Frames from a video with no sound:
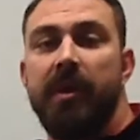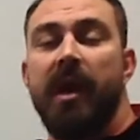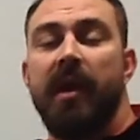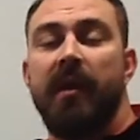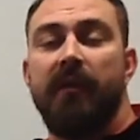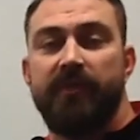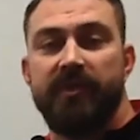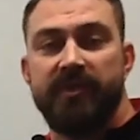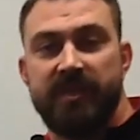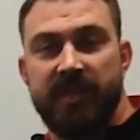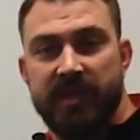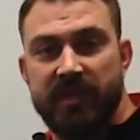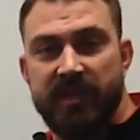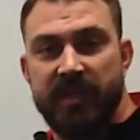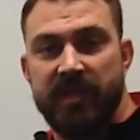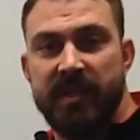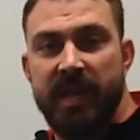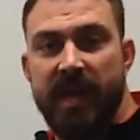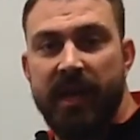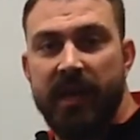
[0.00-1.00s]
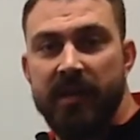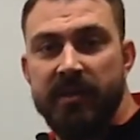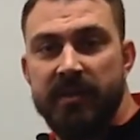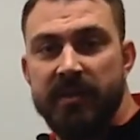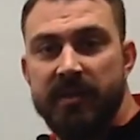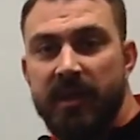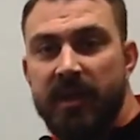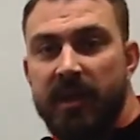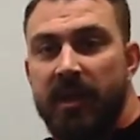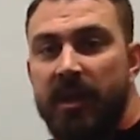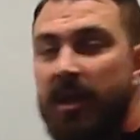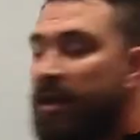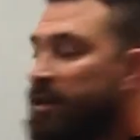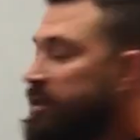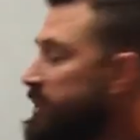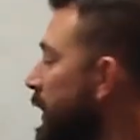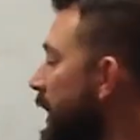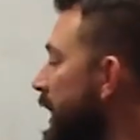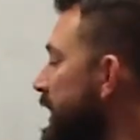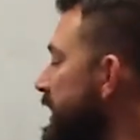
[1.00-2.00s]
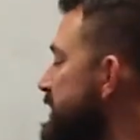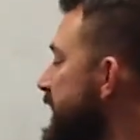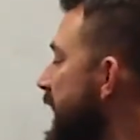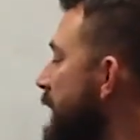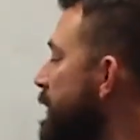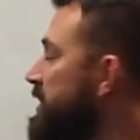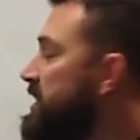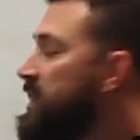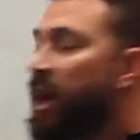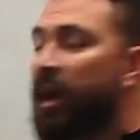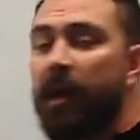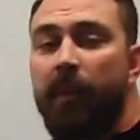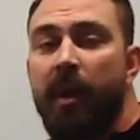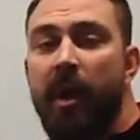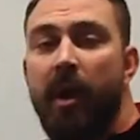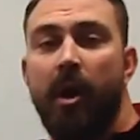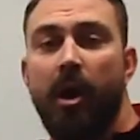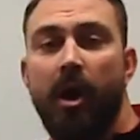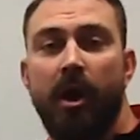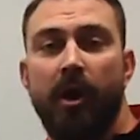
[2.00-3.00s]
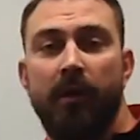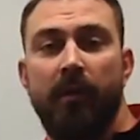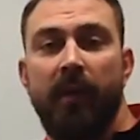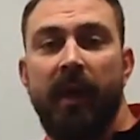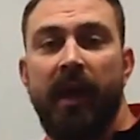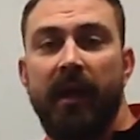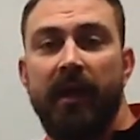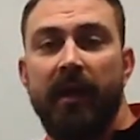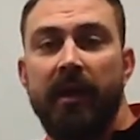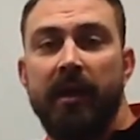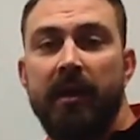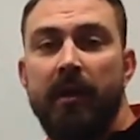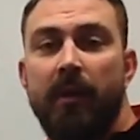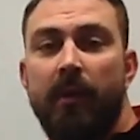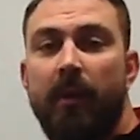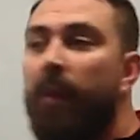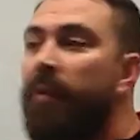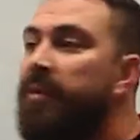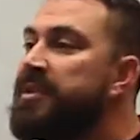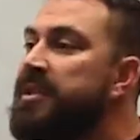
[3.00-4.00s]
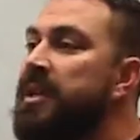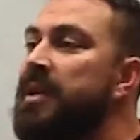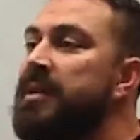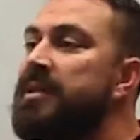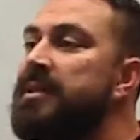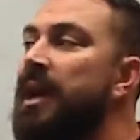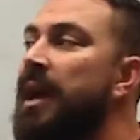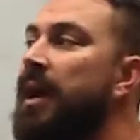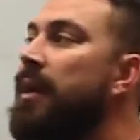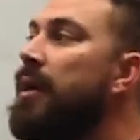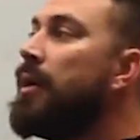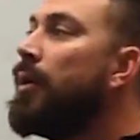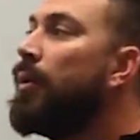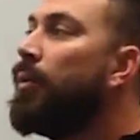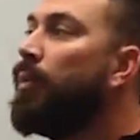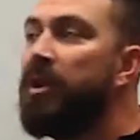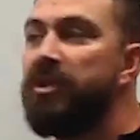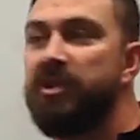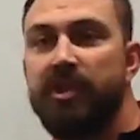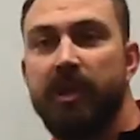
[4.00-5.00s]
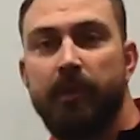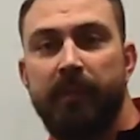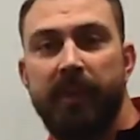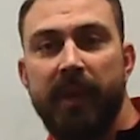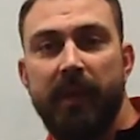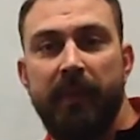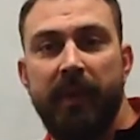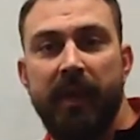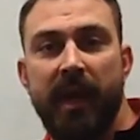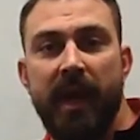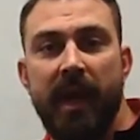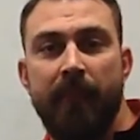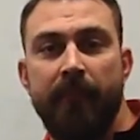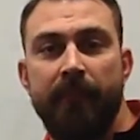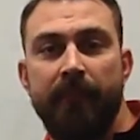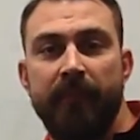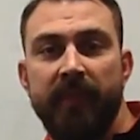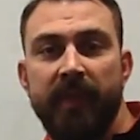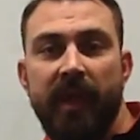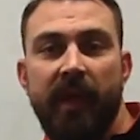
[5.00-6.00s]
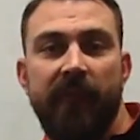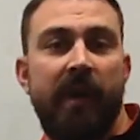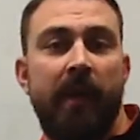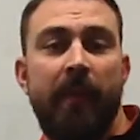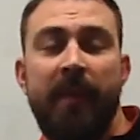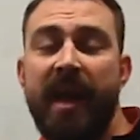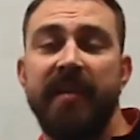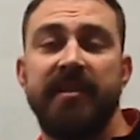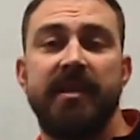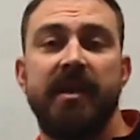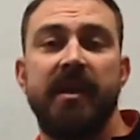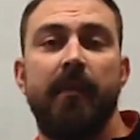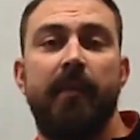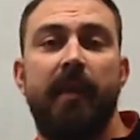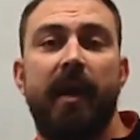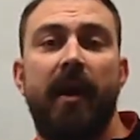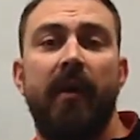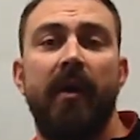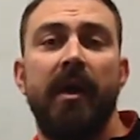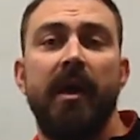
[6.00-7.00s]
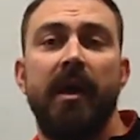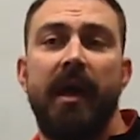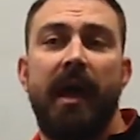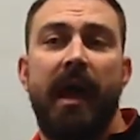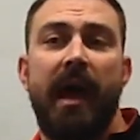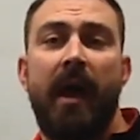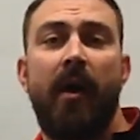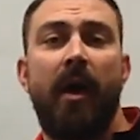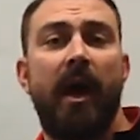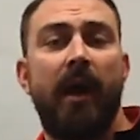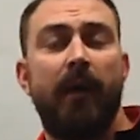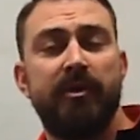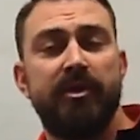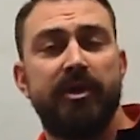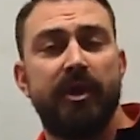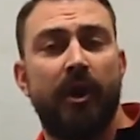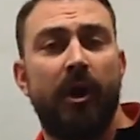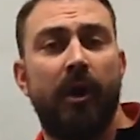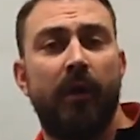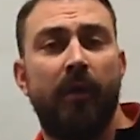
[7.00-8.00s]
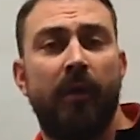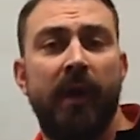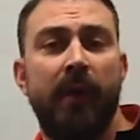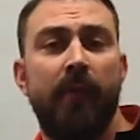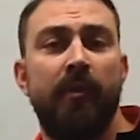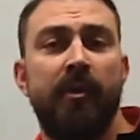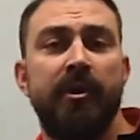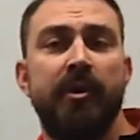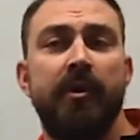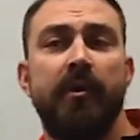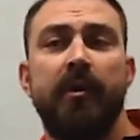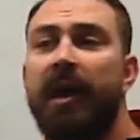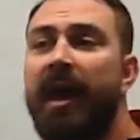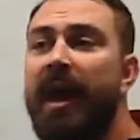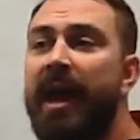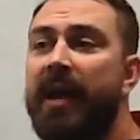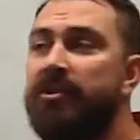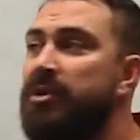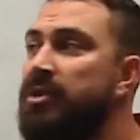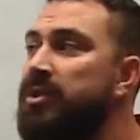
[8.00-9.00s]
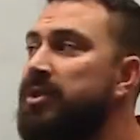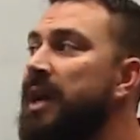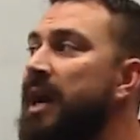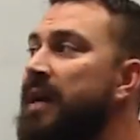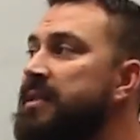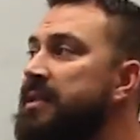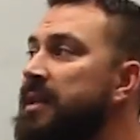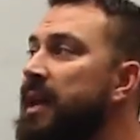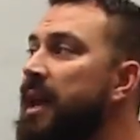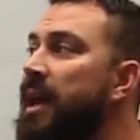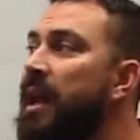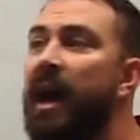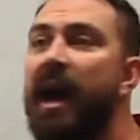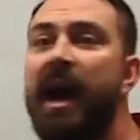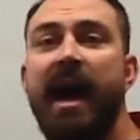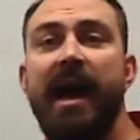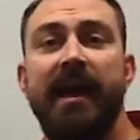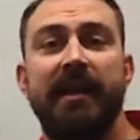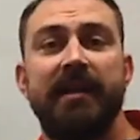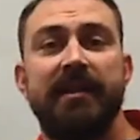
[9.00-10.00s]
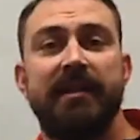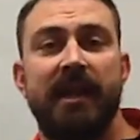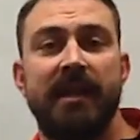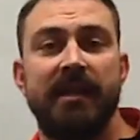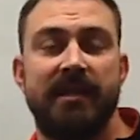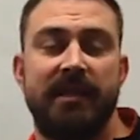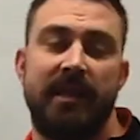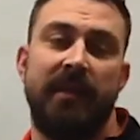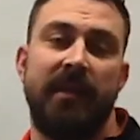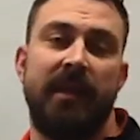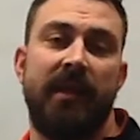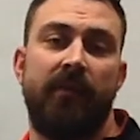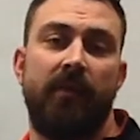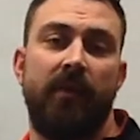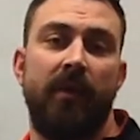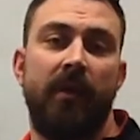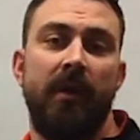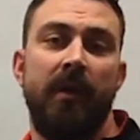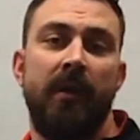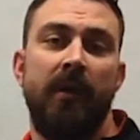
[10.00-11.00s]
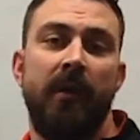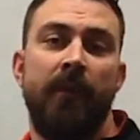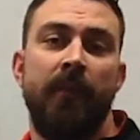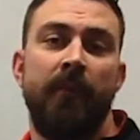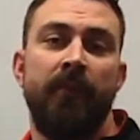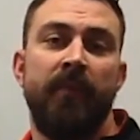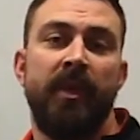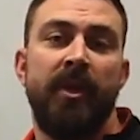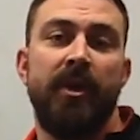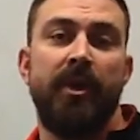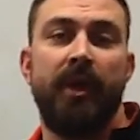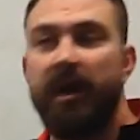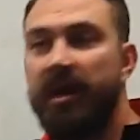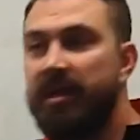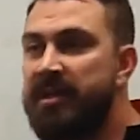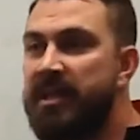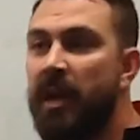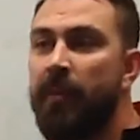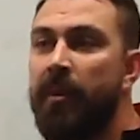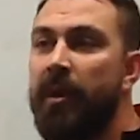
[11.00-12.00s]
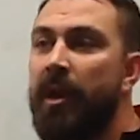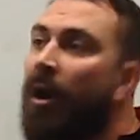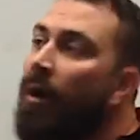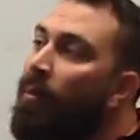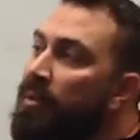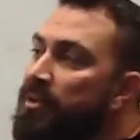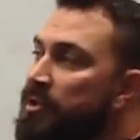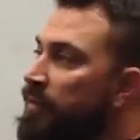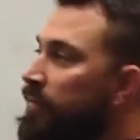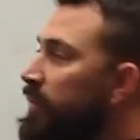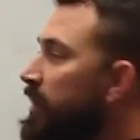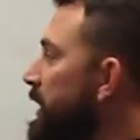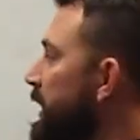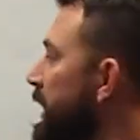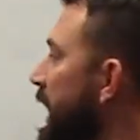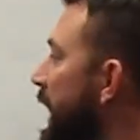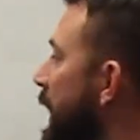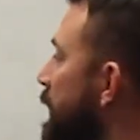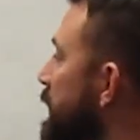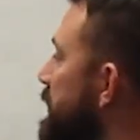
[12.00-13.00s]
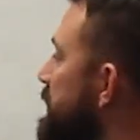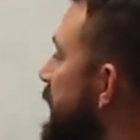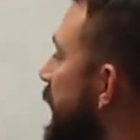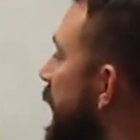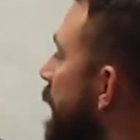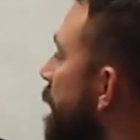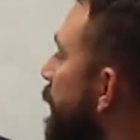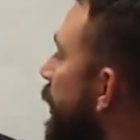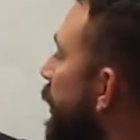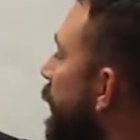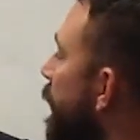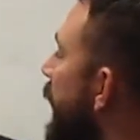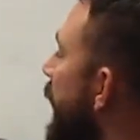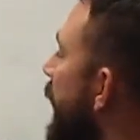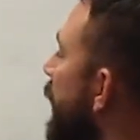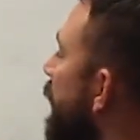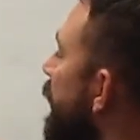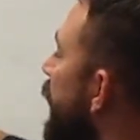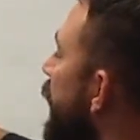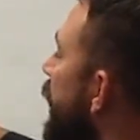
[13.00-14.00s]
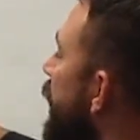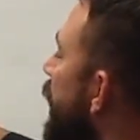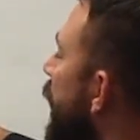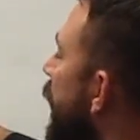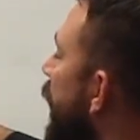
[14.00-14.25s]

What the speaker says: So you counted for 60 seconds. So anytime we talk about heart rate, we're always going to say, what's your BPM? If I'm asking about how high was your heart rate when you were exercising at a high intensity level, you're going to tell me, oh, Mr. Finley, I was up around